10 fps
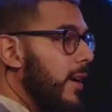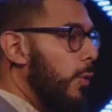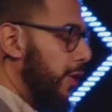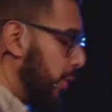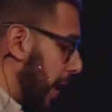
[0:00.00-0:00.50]

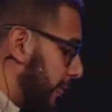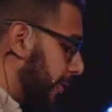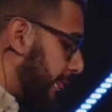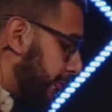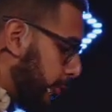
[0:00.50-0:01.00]
whether you have
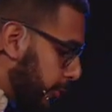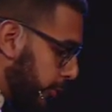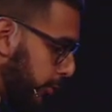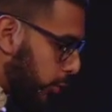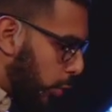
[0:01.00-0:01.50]
enough
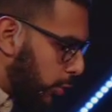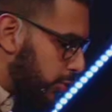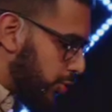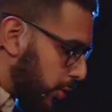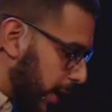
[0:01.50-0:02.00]
food or
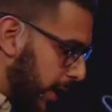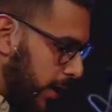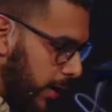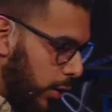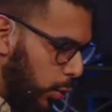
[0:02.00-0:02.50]

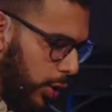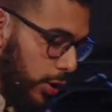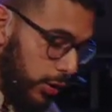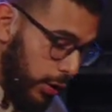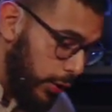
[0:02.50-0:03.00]
drink or
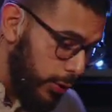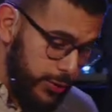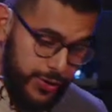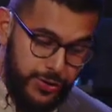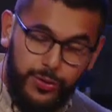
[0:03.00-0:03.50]

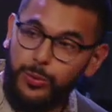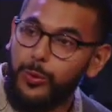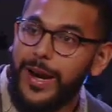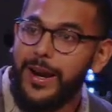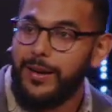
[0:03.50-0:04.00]
clothes to
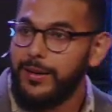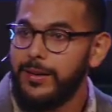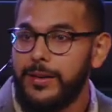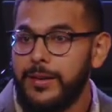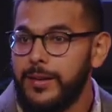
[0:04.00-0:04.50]

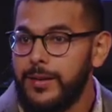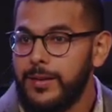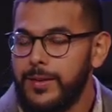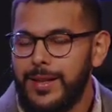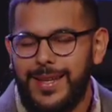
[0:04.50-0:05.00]
wear.
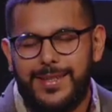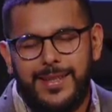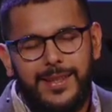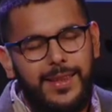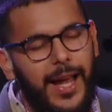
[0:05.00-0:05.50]

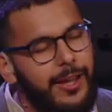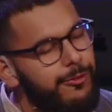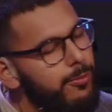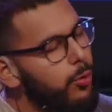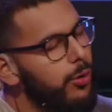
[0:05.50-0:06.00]
Isn't
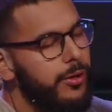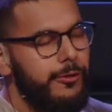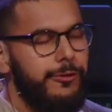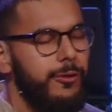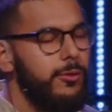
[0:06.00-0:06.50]
life more
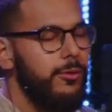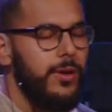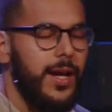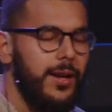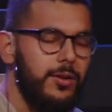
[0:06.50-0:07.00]
than
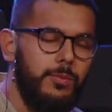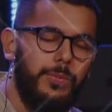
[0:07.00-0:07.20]
food and your